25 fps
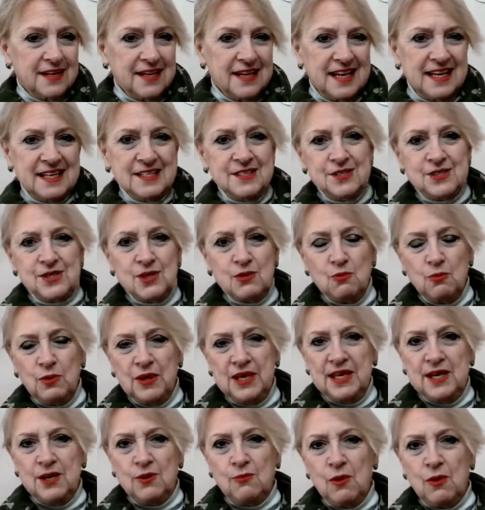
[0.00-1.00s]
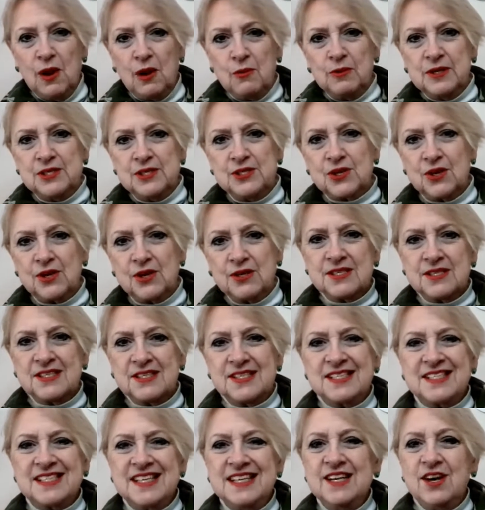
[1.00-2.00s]
It's the week where we start to
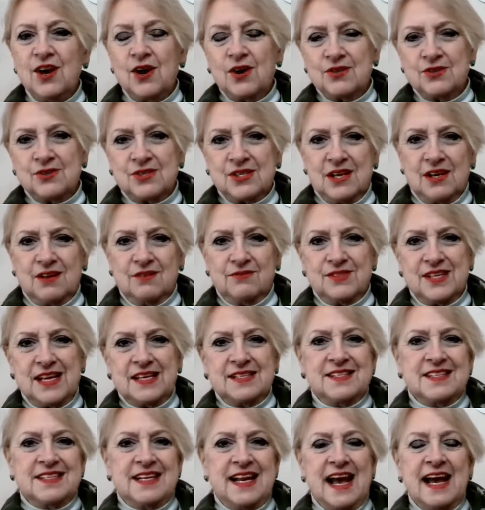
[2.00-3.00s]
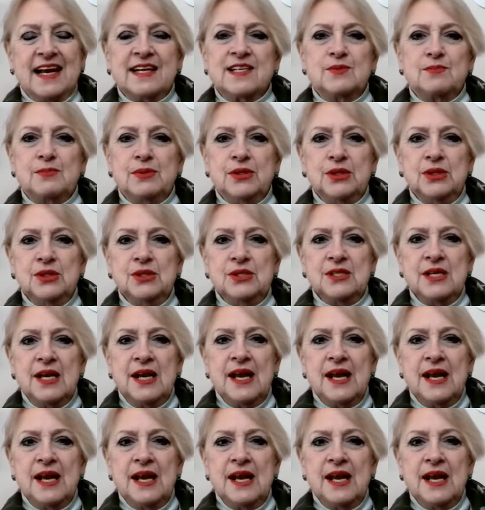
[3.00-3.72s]
see ourselves as an expert